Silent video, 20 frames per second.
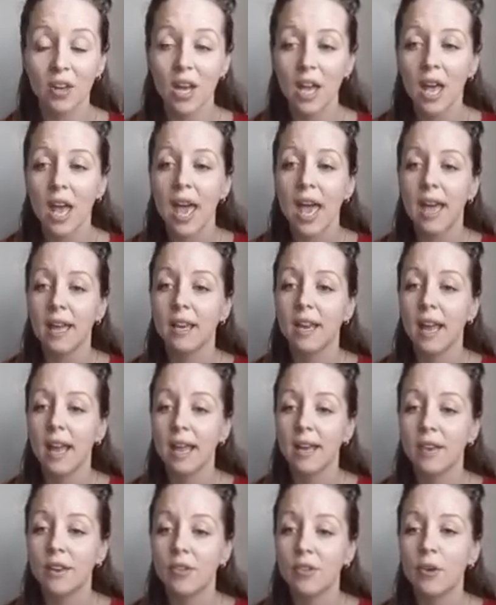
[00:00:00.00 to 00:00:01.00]

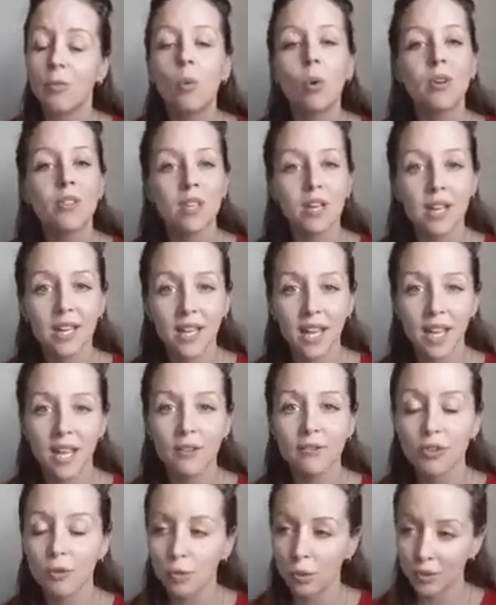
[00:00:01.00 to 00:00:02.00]
And the more that I gave,
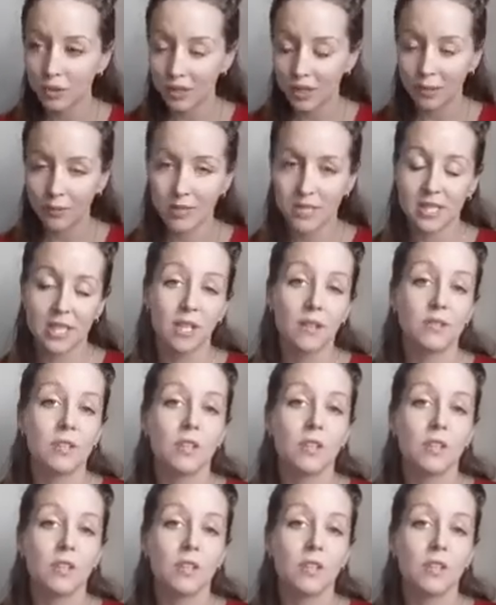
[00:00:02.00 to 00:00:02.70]
the more that I received.